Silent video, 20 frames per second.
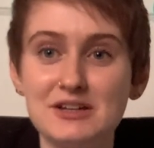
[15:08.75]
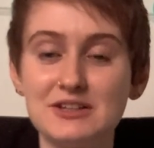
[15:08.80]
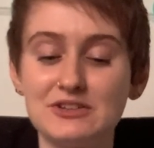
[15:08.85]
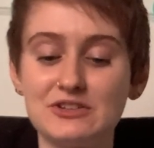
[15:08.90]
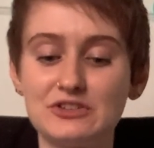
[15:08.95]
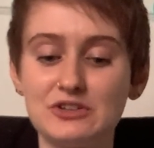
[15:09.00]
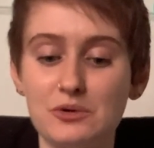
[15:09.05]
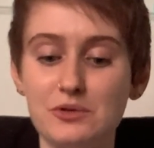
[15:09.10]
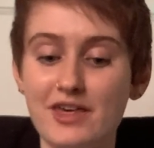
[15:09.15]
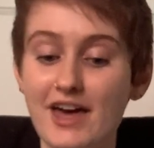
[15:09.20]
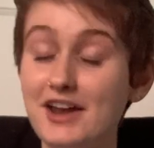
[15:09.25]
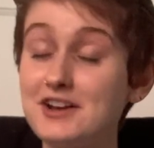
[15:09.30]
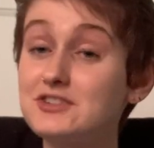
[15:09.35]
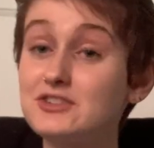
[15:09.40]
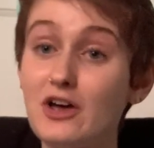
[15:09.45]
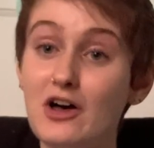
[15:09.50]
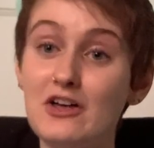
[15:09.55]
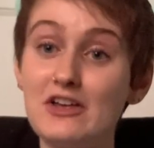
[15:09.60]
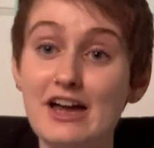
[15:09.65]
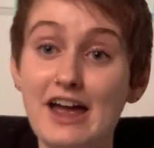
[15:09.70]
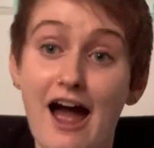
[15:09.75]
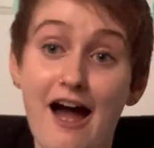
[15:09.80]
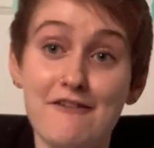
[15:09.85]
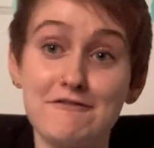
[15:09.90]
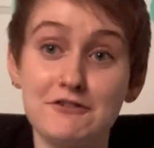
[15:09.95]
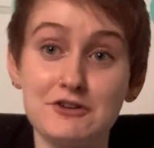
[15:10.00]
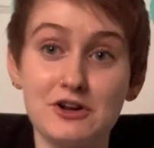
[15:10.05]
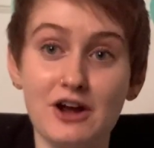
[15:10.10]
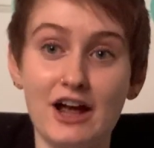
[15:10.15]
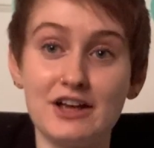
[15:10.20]
So that is all I
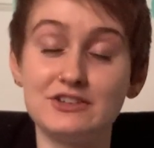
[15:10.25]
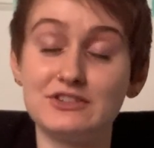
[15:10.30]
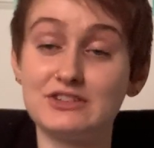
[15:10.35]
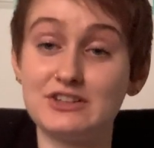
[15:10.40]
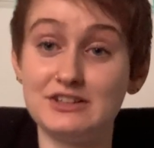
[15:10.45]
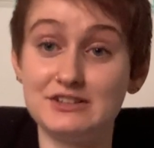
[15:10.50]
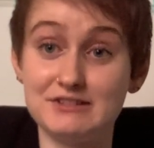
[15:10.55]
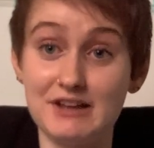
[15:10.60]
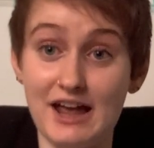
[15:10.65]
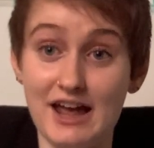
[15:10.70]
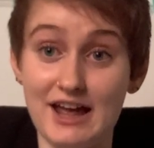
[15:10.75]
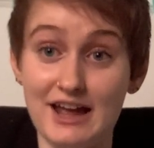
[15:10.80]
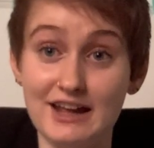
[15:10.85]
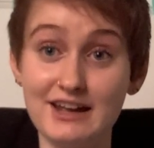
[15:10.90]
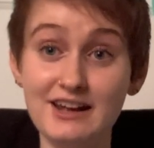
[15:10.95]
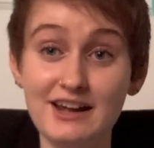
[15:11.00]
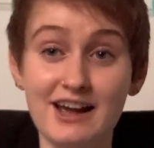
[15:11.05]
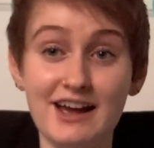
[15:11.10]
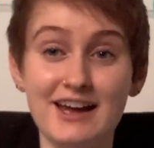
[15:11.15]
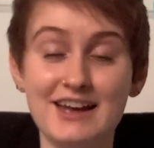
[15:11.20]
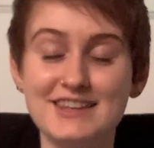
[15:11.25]
have for you guys today.